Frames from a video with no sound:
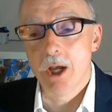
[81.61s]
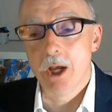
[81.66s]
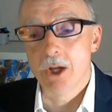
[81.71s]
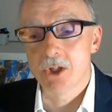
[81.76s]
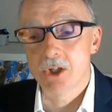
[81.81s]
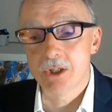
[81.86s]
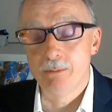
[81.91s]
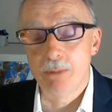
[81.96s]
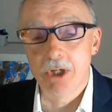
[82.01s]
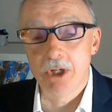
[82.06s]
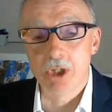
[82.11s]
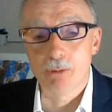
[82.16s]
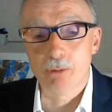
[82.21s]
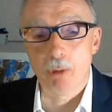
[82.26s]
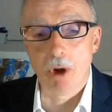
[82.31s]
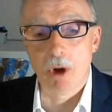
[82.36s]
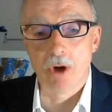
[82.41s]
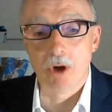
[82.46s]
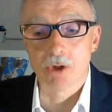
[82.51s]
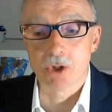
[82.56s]
simply as
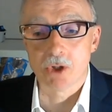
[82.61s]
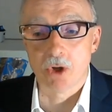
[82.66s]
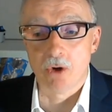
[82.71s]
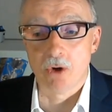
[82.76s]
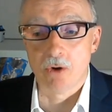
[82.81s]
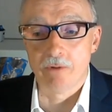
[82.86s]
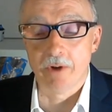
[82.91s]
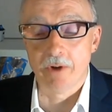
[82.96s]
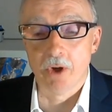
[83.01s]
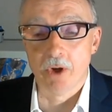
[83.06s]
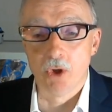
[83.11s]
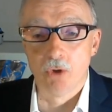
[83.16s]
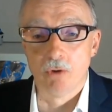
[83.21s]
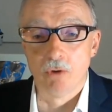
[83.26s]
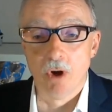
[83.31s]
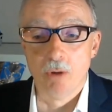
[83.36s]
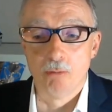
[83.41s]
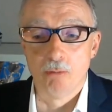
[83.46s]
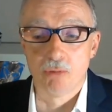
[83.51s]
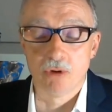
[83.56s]
part of
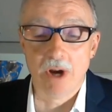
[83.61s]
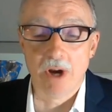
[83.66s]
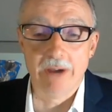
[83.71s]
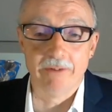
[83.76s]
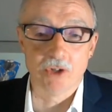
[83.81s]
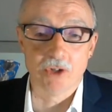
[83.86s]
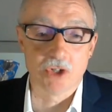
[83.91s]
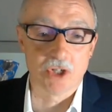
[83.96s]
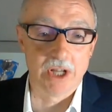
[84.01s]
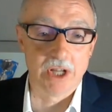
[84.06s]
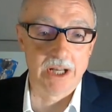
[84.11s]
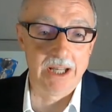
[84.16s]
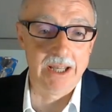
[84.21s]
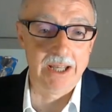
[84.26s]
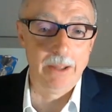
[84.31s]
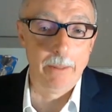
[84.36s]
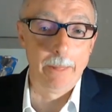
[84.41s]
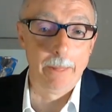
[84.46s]
your own private study,